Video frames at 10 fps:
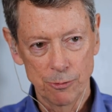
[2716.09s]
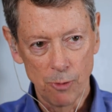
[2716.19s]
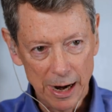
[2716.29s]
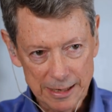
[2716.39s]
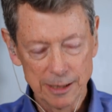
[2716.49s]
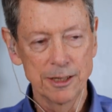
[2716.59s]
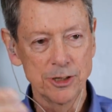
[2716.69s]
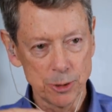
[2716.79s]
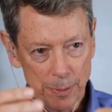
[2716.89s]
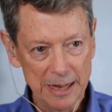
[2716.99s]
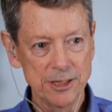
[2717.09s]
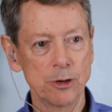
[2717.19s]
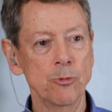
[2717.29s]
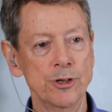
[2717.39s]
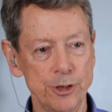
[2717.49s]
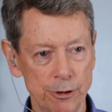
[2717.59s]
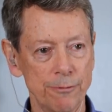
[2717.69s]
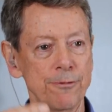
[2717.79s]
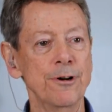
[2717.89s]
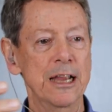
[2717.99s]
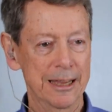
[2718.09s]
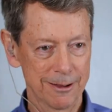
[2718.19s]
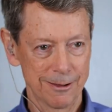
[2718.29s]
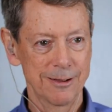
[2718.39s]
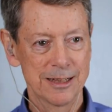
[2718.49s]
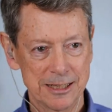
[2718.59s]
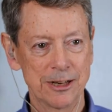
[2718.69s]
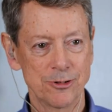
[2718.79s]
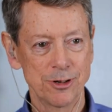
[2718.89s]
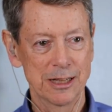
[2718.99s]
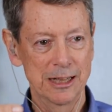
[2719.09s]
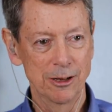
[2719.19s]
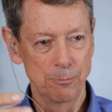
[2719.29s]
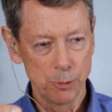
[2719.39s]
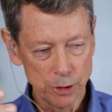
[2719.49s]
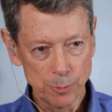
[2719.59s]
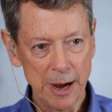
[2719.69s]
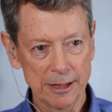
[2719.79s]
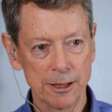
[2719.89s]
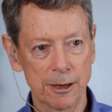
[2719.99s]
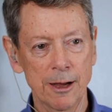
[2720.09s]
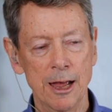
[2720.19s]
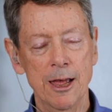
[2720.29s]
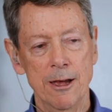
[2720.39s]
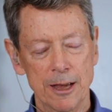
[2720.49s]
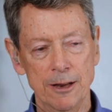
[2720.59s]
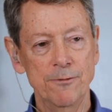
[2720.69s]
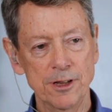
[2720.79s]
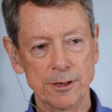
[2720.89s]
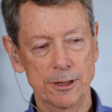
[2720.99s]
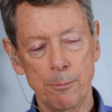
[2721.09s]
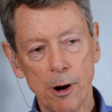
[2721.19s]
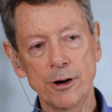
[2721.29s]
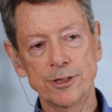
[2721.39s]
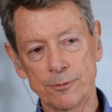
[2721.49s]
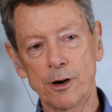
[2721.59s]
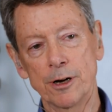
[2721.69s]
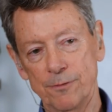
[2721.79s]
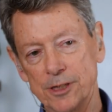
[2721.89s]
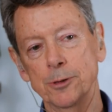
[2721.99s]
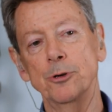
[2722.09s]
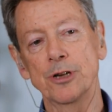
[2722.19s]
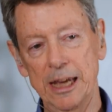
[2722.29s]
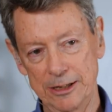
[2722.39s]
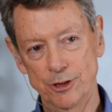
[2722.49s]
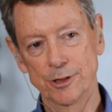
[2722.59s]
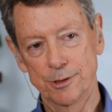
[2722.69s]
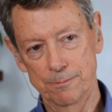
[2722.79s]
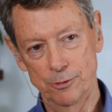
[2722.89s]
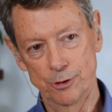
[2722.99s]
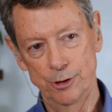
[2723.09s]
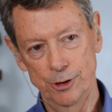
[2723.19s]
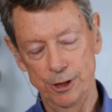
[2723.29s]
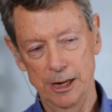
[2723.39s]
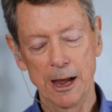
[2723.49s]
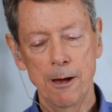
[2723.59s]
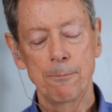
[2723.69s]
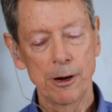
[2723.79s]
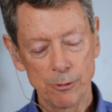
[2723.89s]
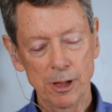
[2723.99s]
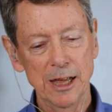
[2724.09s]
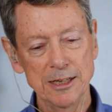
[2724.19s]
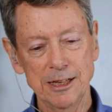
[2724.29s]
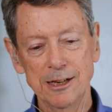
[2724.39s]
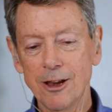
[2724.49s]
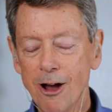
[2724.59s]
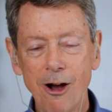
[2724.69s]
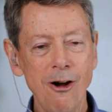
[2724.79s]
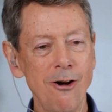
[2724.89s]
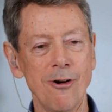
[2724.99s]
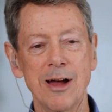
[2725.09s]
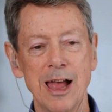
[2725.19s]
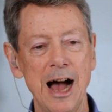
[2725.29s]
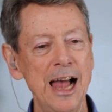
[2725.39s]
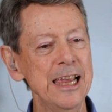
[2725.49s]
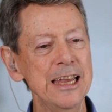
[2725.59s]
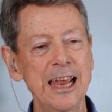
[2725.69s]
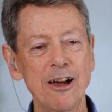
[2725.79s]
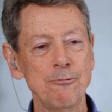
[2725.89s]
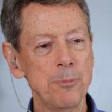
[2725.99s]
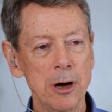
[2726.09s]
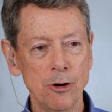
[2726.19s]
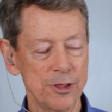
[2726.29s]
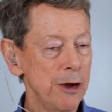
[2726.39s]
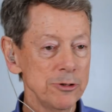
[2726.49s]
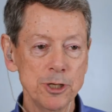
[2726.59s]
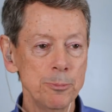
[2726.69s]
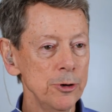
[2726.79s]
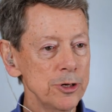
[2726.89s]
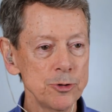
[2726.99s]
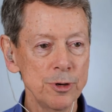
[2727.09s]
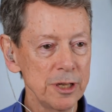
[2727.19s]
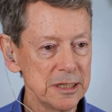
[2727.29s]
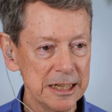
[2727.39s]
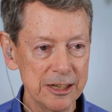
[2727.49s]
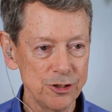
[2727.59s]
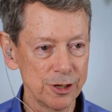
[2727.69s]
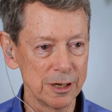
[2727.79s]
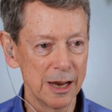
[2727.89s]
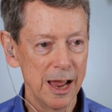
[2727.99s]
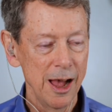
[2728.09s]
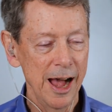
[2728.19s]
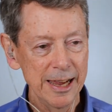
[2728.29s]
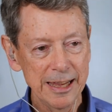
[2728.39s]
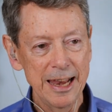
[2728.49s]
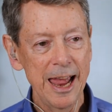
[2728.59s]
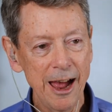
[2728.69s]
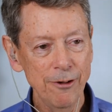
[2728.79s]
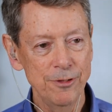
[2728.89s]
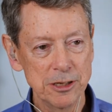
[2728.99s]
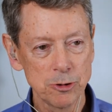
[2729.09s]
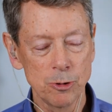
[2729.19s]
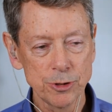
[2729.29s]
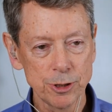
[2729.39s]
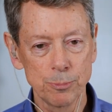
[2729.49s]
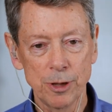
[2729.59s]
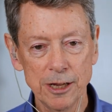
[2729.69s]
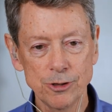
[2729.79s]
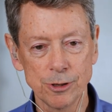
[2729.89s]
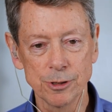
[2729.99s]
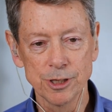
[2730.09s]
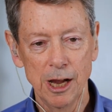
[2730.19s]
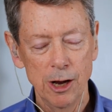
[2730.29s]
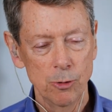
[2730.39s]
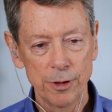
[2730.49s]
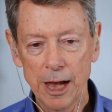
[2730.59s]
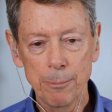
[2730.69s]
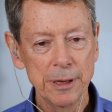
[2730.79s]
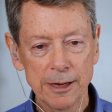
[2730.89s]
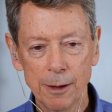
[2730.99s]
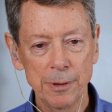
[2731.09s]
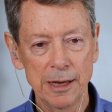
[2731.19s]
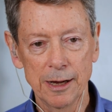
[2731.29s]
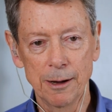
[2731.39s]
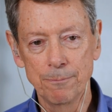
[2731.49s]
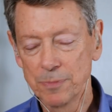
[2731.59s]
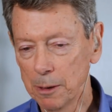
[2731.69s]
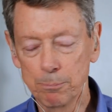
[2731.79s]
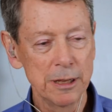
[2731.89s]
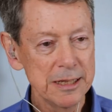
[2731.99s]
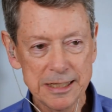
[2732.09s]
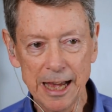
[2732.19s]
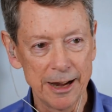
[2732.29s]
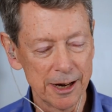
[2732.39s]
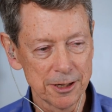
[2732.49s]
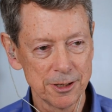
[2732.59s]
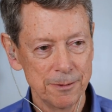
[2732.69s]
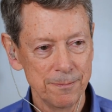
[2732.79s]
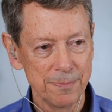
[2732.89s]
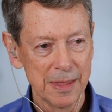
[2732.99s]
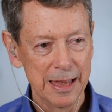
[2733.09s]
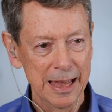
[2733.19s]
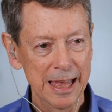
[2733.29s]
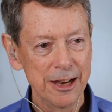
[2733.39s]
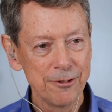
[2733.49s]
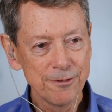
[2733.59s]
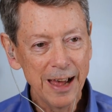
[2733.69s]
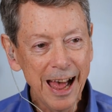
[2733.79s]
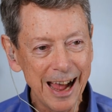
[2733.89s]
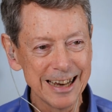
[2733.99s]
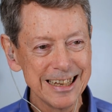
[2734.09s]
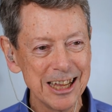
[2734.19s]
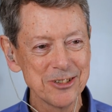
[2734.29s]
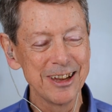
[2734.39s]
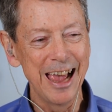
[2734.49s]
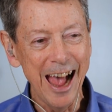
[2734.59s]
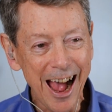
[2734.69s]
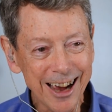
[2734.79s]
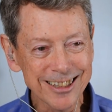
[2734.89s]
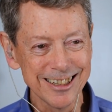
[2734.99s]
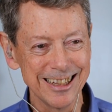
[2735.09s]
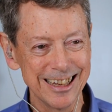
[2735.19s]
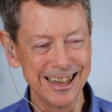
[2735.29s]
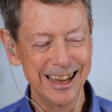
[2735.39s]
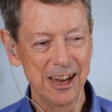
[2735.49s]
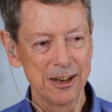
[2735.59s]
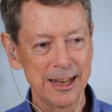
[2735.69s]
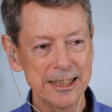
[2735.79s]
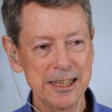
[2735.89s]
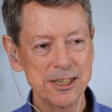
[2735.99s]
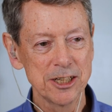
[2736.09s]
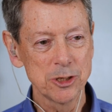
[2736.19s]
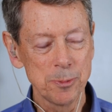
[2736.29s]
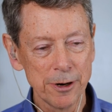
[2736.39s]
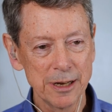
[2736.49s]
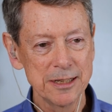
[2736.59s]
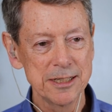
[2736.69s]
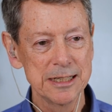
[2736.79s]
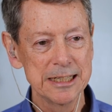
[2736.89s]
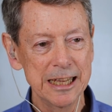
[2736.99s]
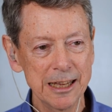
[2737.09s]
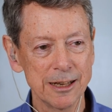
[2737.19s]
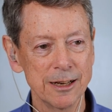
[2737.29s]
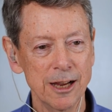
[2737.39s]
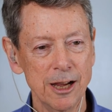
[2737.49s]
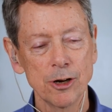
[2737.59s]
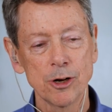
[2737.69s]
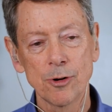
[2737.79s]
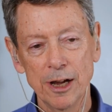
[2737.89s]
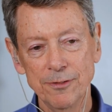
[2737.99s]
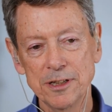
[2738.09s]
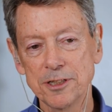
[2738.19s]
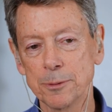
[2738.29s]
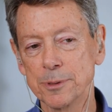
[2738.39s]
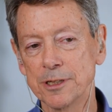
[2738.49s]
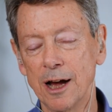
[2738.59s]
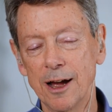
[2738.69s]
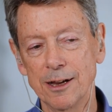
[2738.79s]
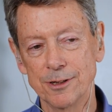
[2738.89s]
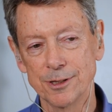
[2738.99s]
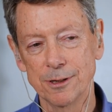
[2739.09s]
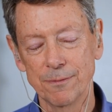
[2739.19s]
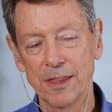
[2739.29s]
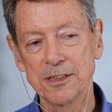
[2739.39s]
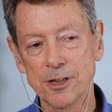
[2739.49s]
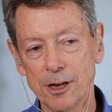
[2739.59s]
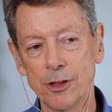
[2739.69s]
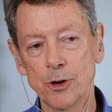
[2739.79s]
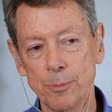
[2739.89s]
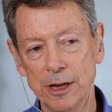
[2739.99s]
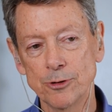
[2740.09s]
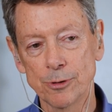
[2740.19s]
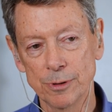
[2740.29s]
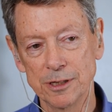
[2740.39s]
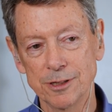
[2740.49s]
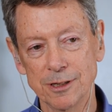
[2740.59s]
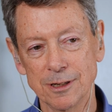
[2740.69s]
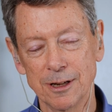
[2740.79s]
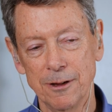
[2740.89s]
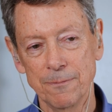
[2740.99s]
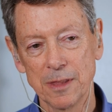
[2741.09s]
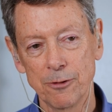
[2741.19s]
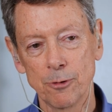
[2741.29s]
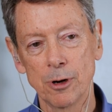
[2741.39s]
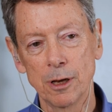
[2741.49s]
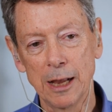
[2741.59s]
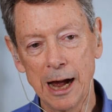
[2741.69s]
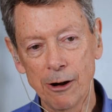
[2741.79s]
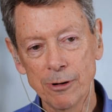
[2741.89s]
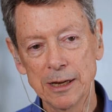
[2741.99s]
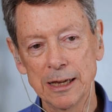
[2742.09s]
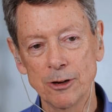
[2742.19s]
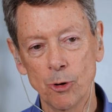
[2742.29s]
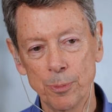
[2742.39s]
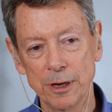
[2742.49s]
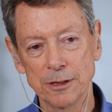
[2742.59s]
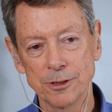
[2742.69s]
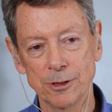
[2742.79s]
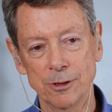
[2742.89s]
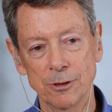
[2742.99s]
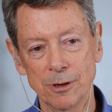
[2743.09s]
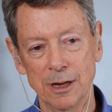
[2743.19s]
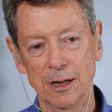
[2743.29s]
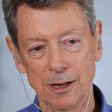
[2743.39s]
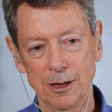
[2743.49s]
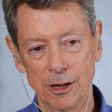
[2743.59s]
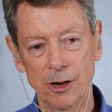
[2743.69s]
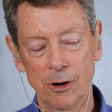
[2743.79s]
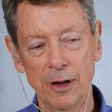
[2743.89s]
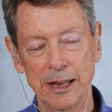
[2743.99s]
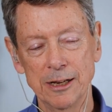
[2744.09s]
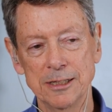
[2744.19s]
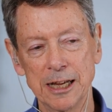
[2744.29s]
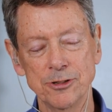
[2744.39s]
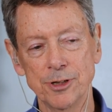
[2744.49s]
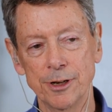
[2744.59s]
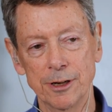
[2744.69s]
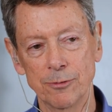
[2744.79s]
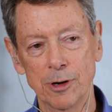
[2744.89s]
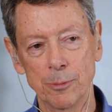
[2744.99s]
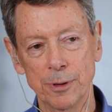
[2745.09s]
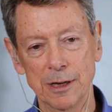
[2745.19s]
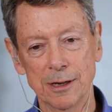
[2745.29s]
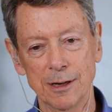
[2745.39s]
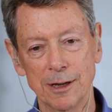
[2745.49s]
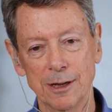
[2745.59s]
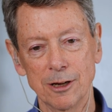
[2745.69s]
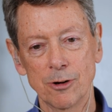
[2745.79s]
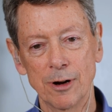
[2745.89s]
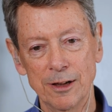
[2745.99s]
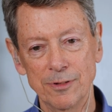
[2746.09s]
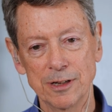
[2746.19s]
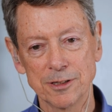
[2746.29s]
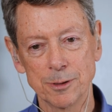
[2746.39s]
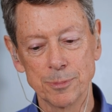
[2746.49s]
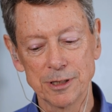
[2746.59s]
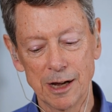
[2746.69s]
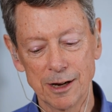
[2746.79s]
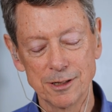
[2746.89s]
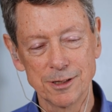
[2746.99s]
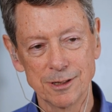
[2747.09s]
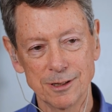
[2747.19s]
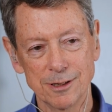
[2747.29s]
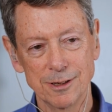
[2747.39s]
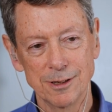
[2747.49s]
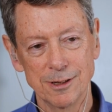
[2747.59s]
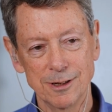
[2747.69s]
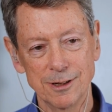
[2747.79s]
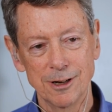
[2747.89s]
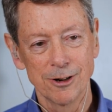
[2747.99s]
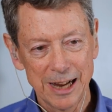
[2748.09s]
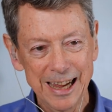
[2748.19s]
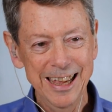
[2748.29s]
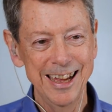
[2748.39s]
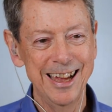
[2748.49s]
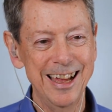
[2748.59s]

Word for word: You widen the space in which you're free, essentially. You push back the invi- the bars of our invisible cages by realizing, no, I can have both. That was the Buddha's realization. I can have these wholesome pleasures without becoming a bliss addict. And in fact, as we actually let these experiences in, craving subsides. That's another major reason for allowing and opening to, you know, an intensity of well being. Craving subsides. Okay?